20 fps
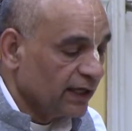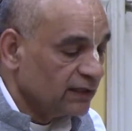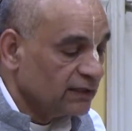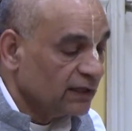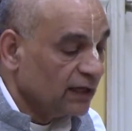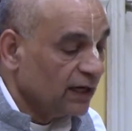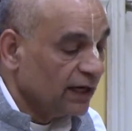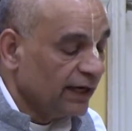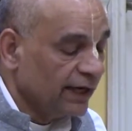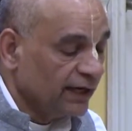is
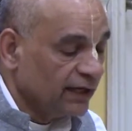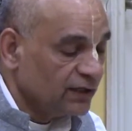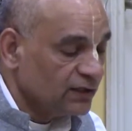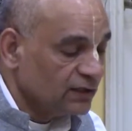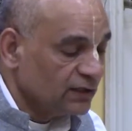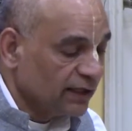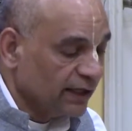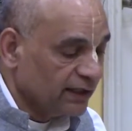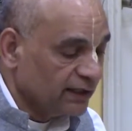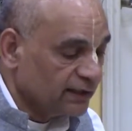the highest
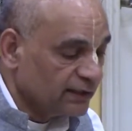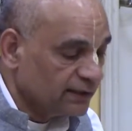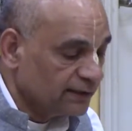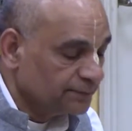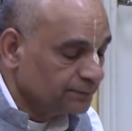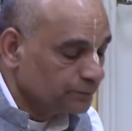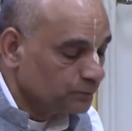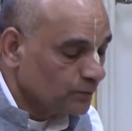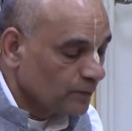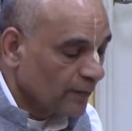science.
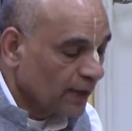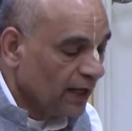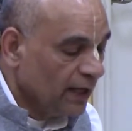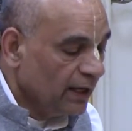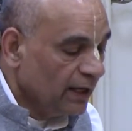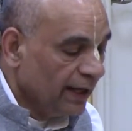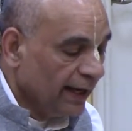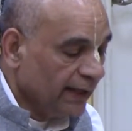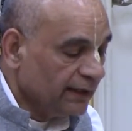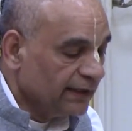
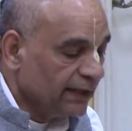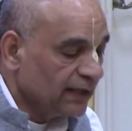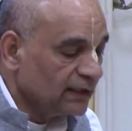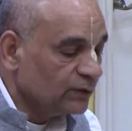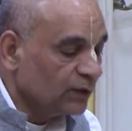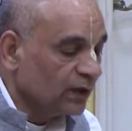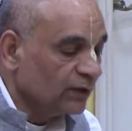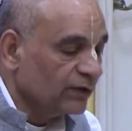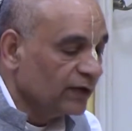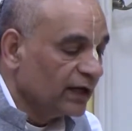And that's
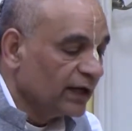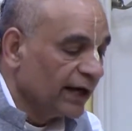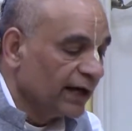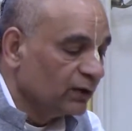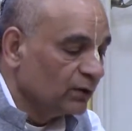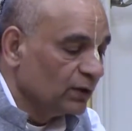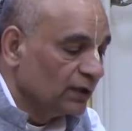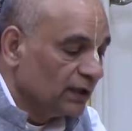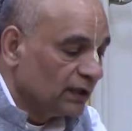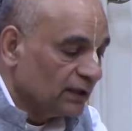what we're trying
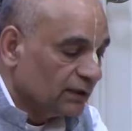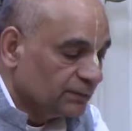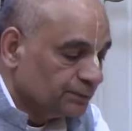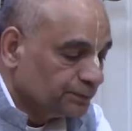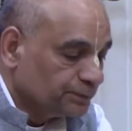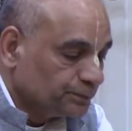to learn.